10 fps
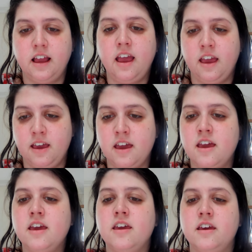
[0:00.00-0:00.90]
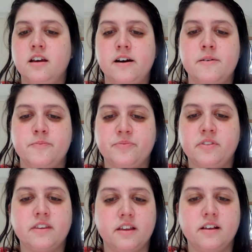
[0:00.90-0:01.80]
a um,
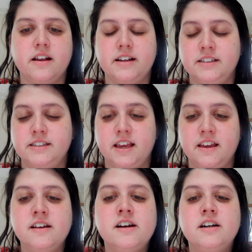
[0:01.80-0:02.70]
essay